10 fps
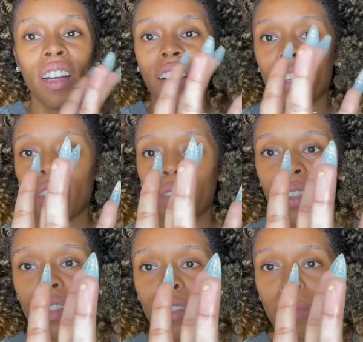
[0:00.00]
All right, so
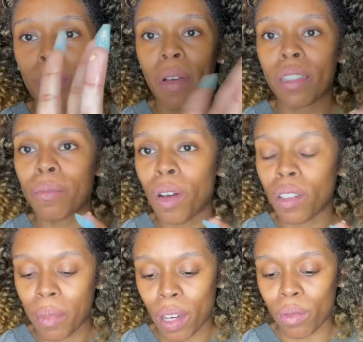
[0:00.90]
this is gonna be my small
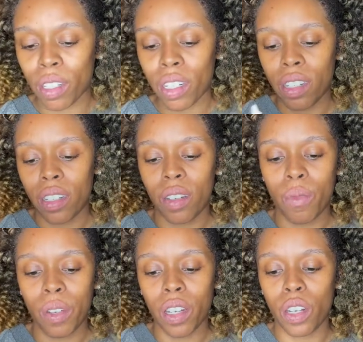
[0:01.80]
amount, and
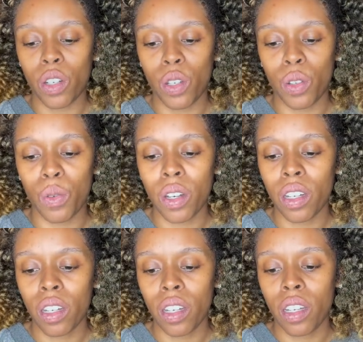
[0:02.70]
we're gonna do
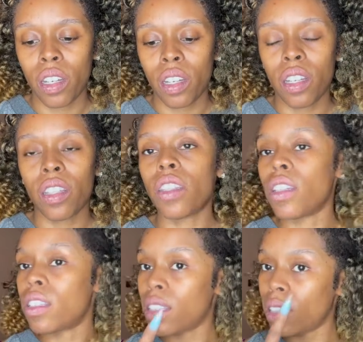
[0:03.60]

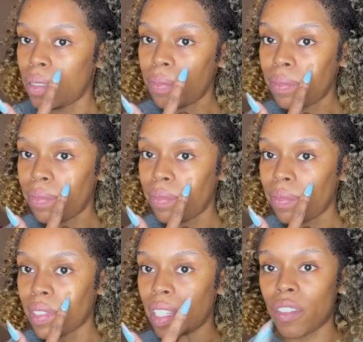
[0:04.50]
this
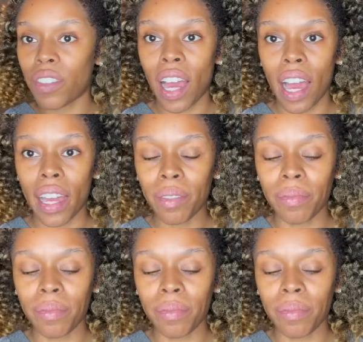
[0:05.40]
left eye.